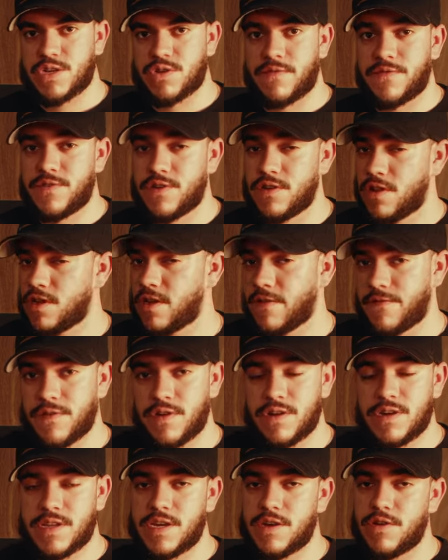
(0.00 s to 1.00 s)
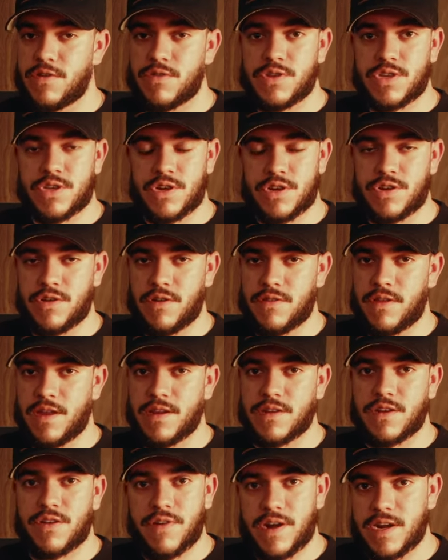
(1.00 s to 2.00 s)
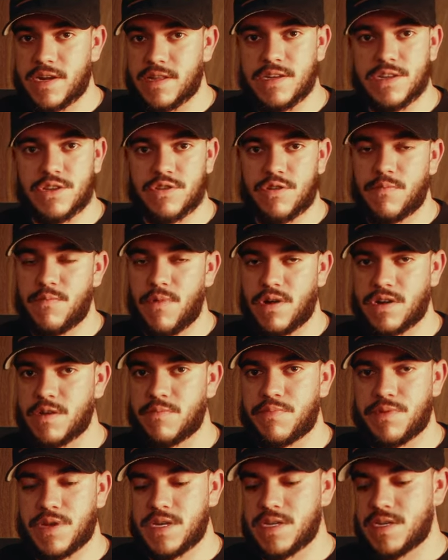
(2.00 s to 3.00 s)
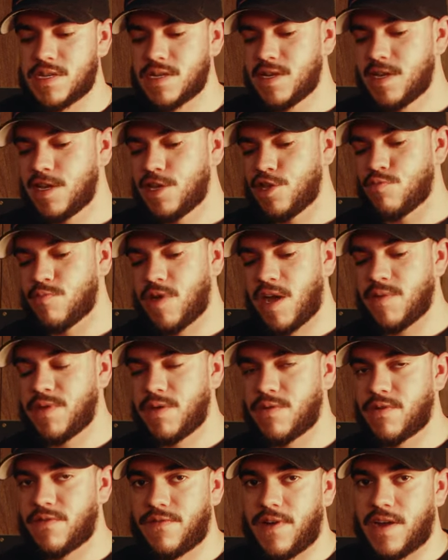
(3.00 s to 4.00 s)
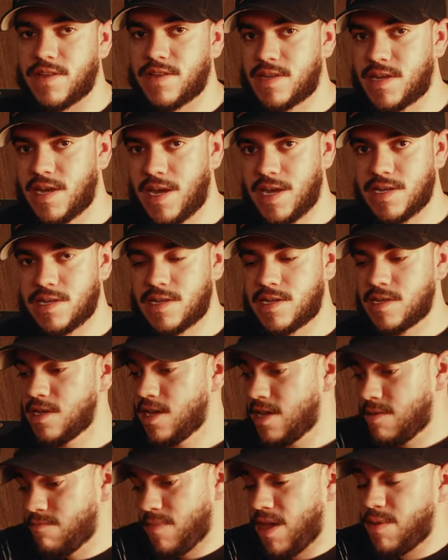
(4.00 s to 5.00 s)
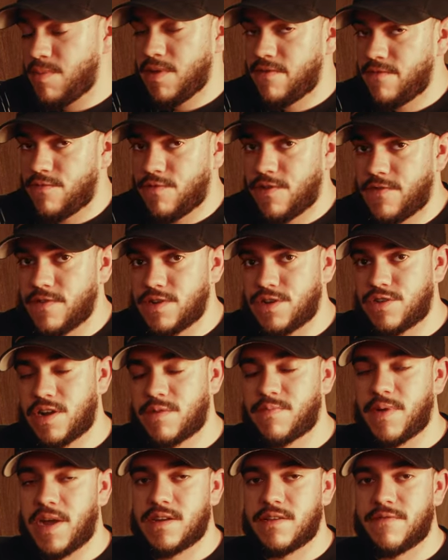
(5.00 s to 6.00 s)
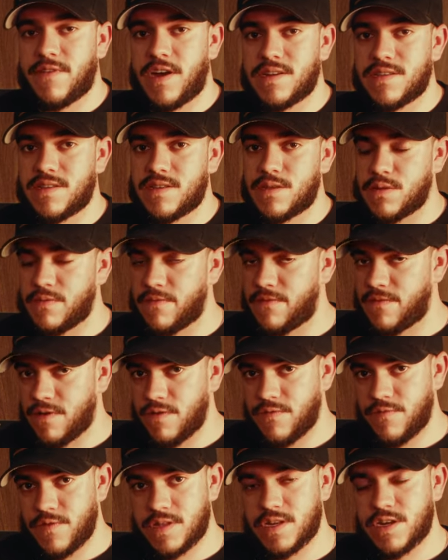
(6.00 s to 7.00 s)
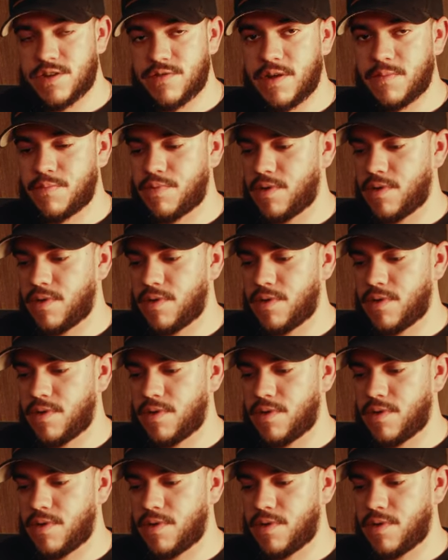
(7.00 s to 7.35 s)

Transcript: So if you're looking for a deal, search online on Craigslist or a marketplace. You might be able to find the case maybe even with a Trek Pack divider system for a really great